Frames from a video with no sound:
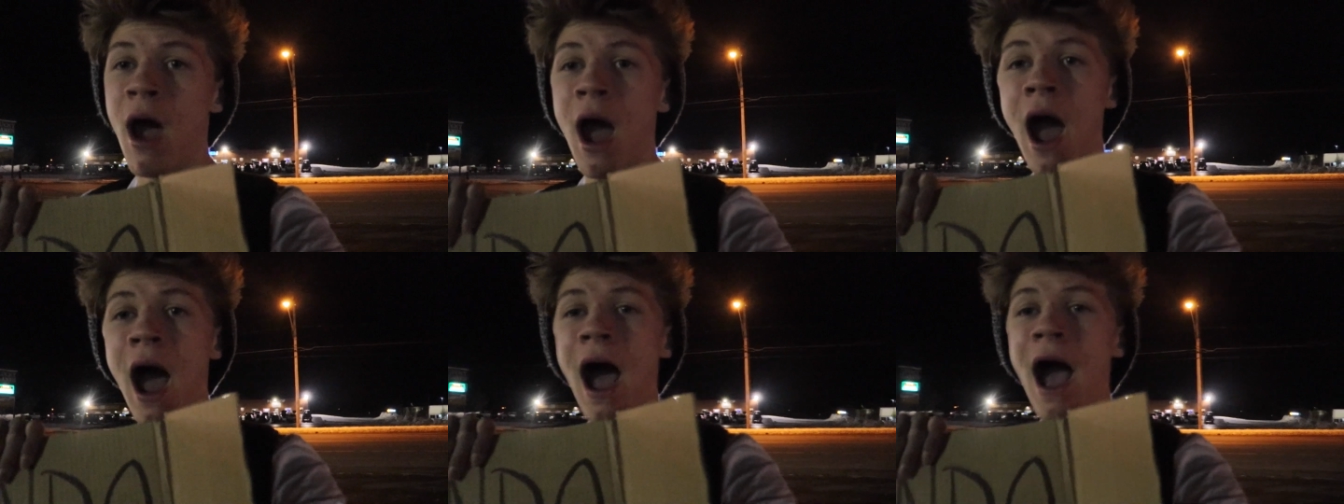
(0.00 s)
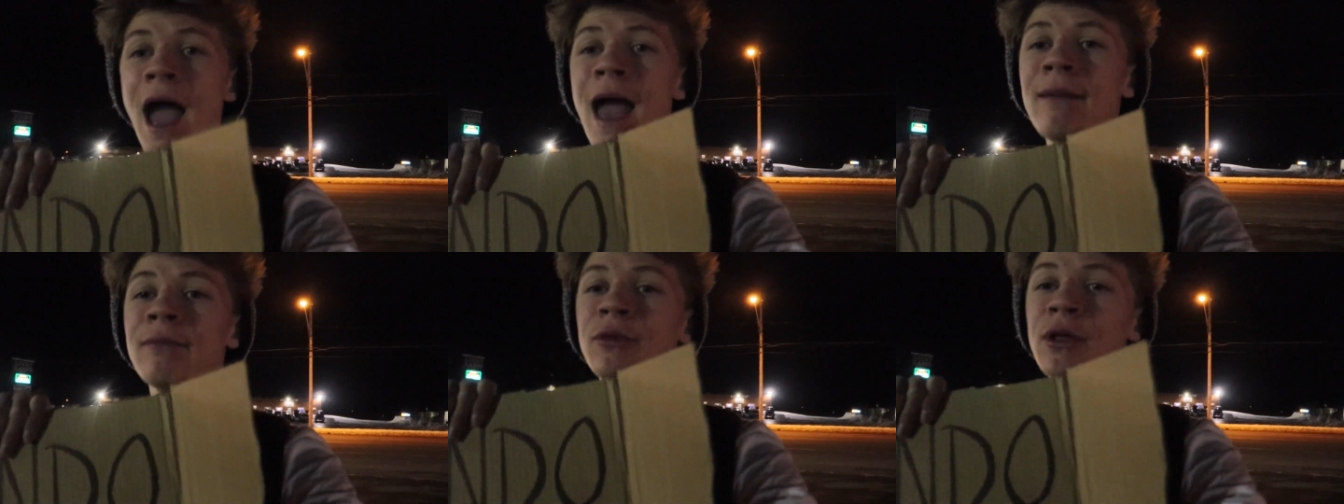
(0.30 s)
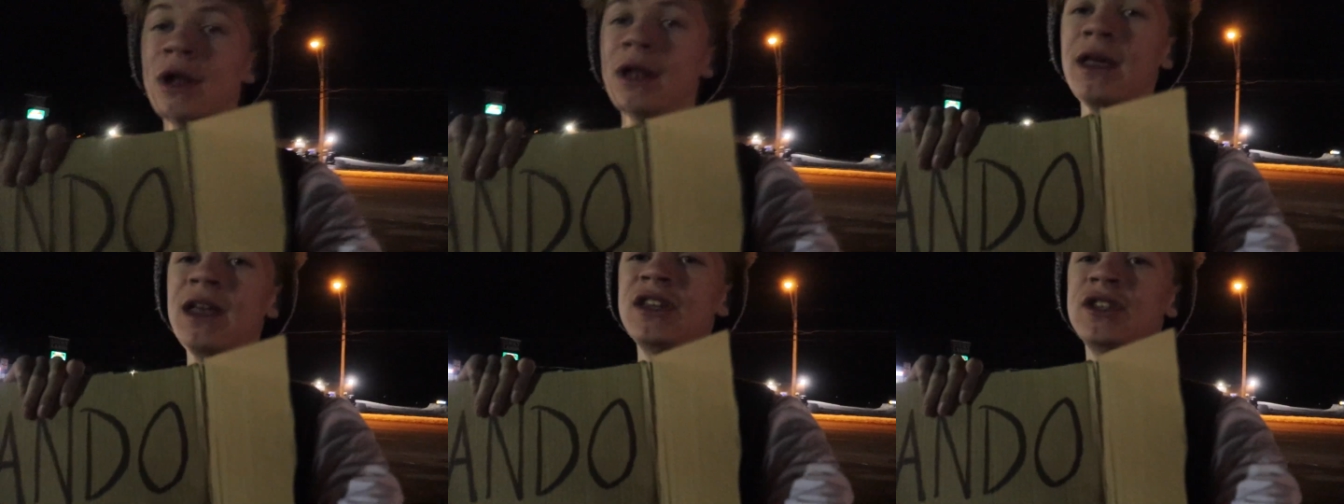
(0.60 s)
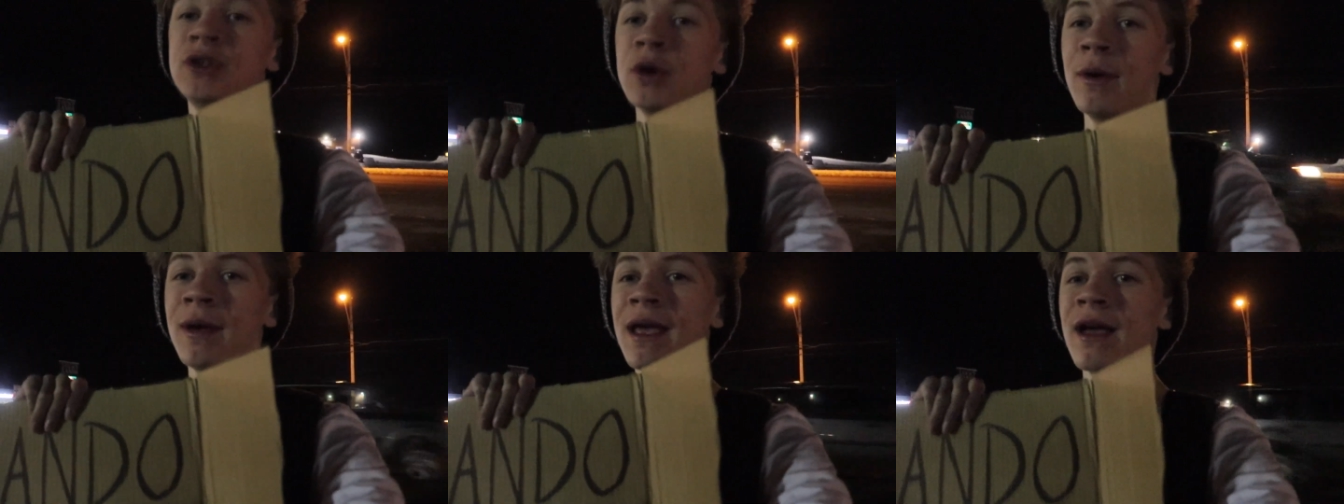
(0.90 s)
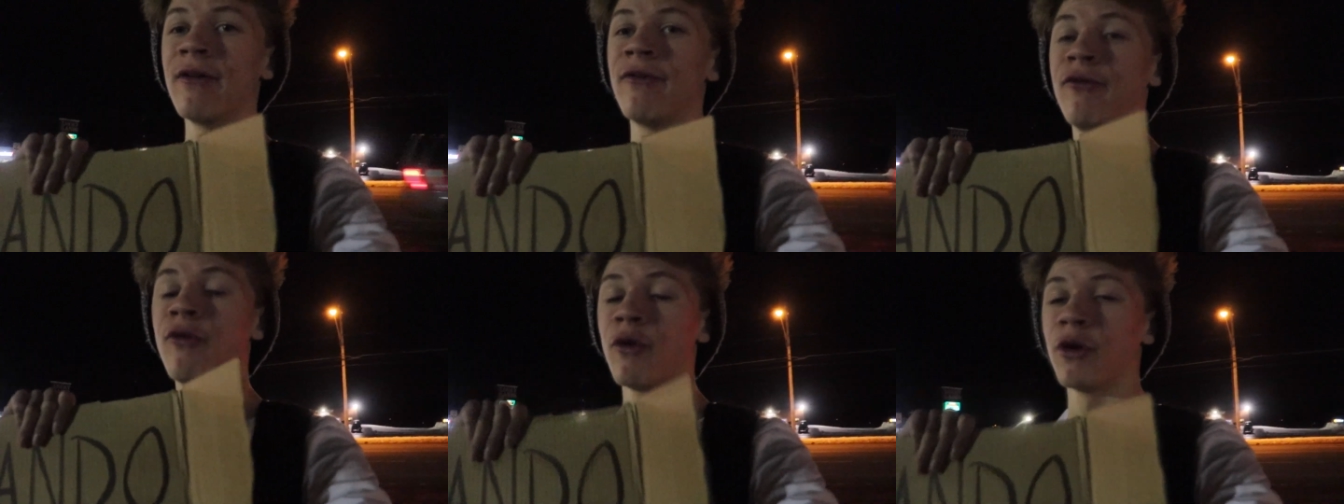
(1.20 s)
I am literally doing
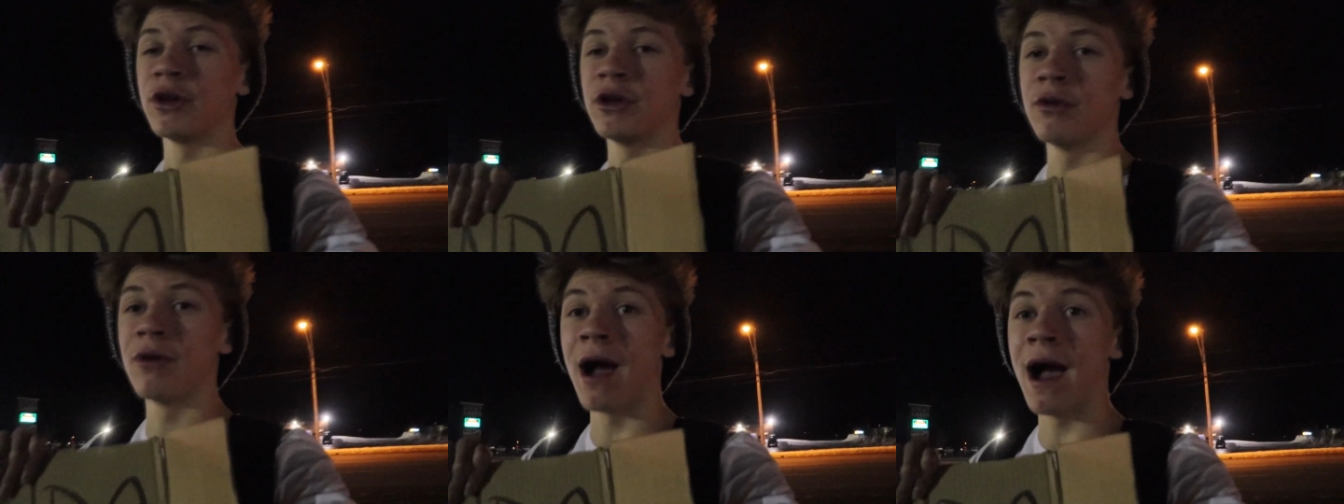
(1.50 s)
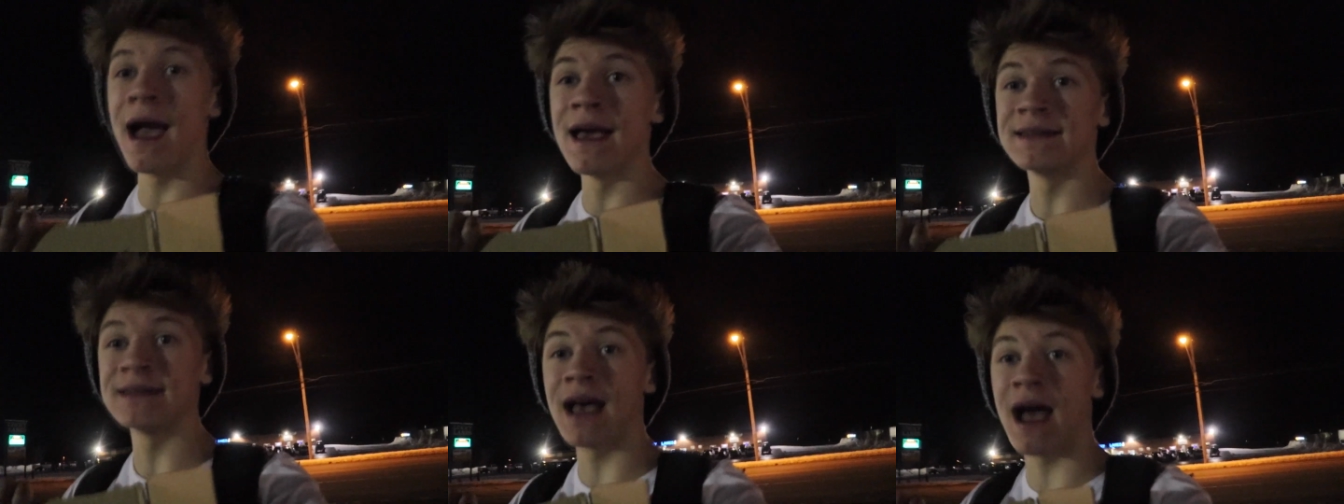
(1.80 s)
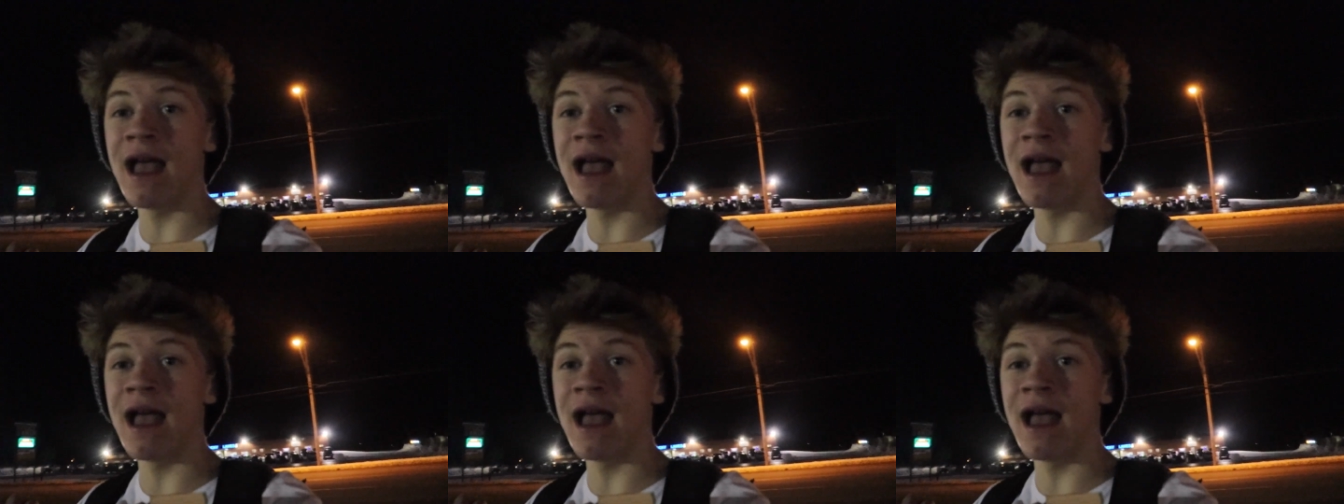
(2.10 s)
it for you guys.